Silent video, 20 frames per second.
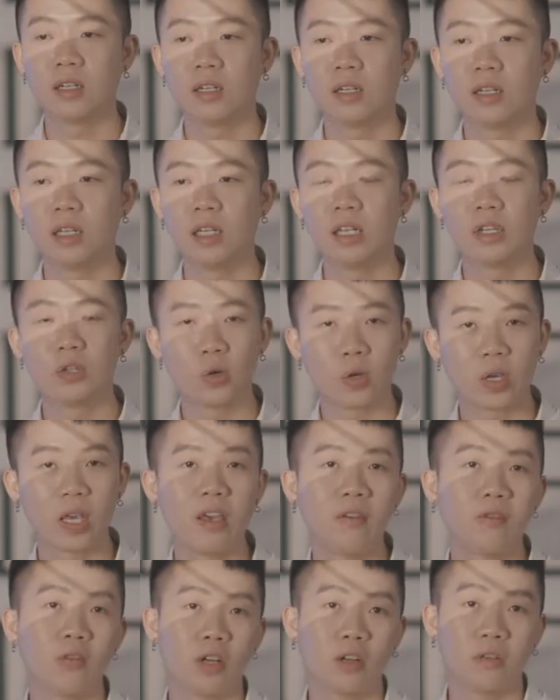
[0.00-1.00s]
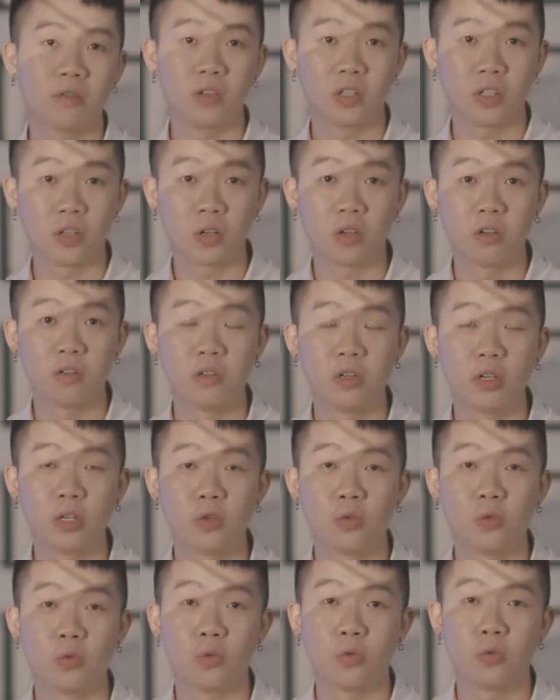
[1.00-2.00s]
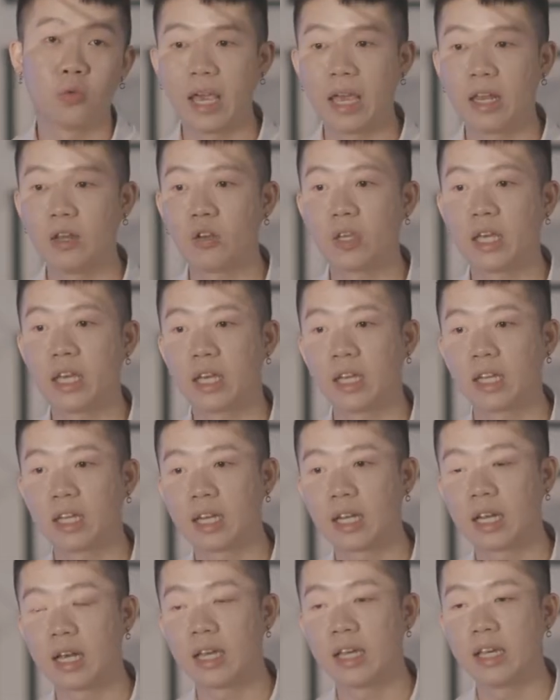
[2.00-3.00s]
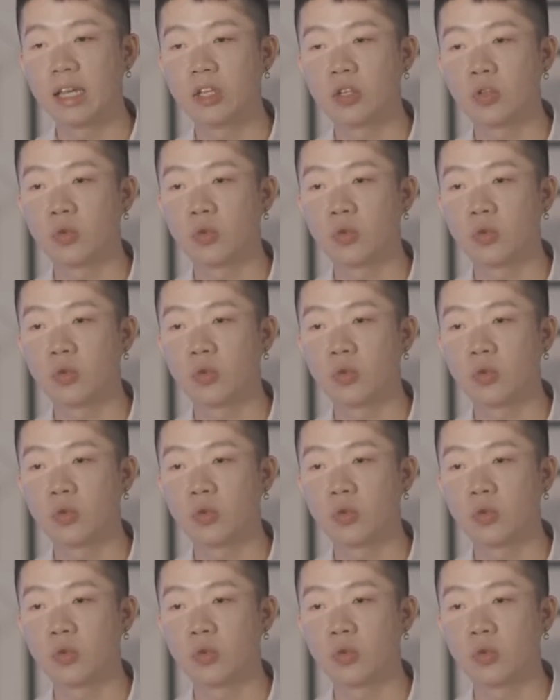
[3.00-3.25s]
It is okay for the photographer to educate clients